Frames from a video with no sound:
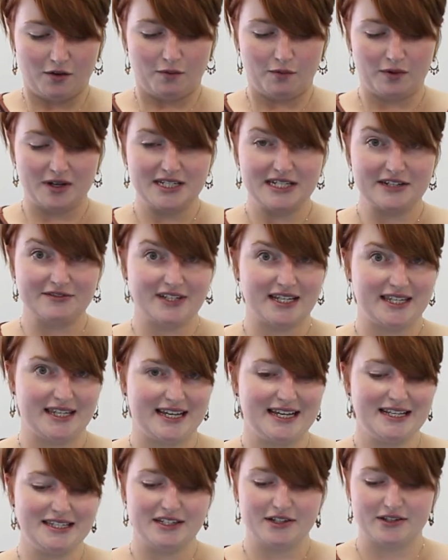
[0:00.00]
Once you've done
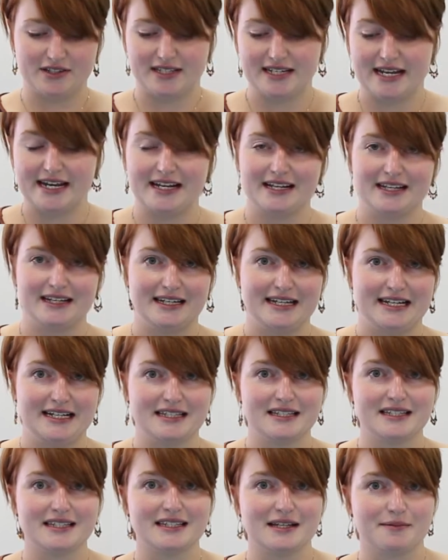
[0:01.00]
this, your snake
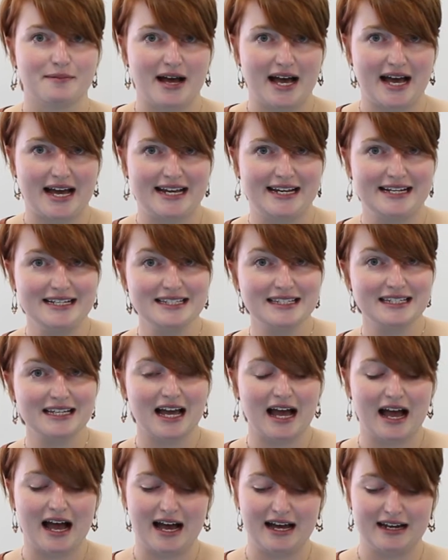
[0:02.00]
needs some eyes
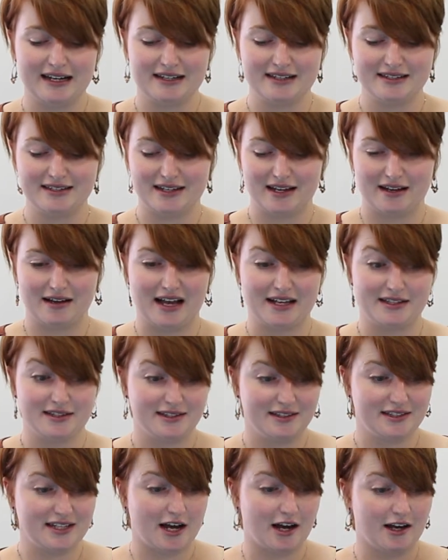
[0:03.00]
and a
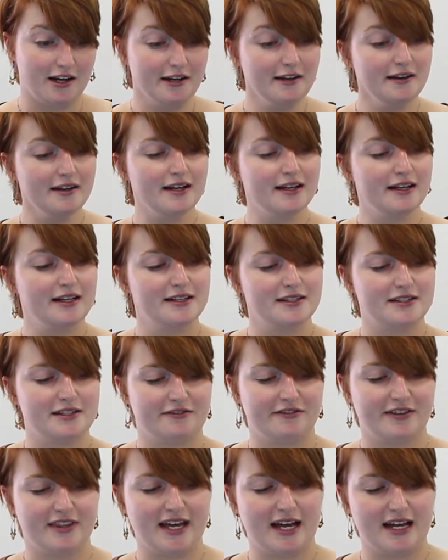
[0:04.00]
tongue. So
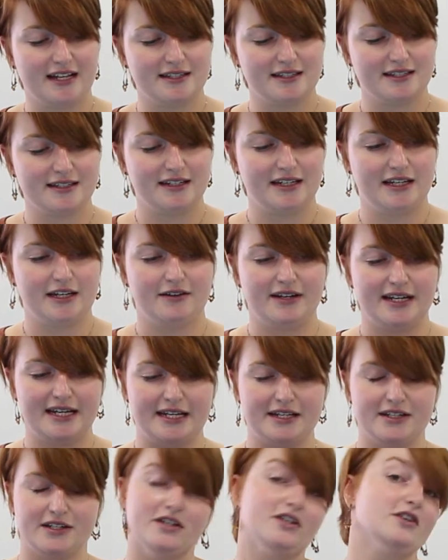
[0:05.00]
for that, you
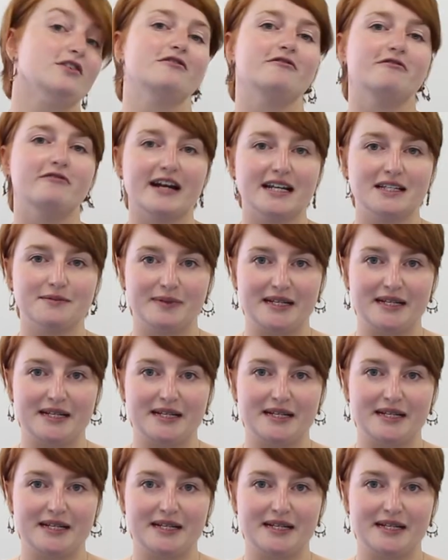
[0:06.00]
need your red